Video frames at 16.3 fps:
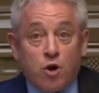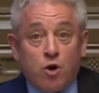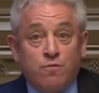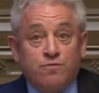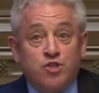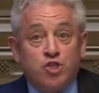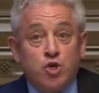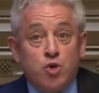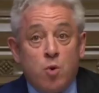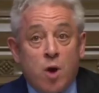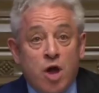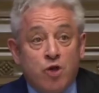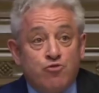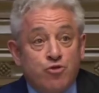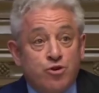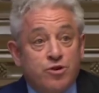of
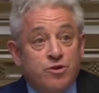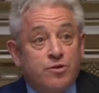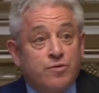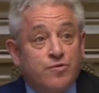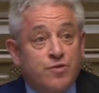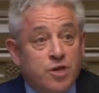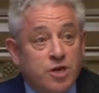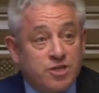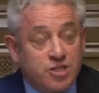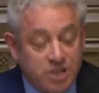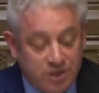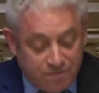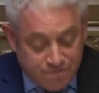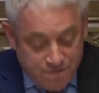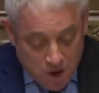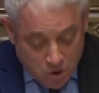
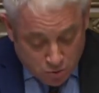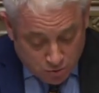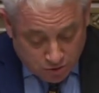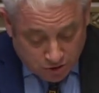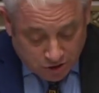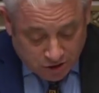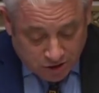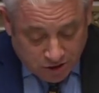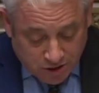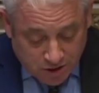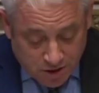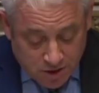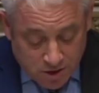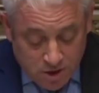230 votes,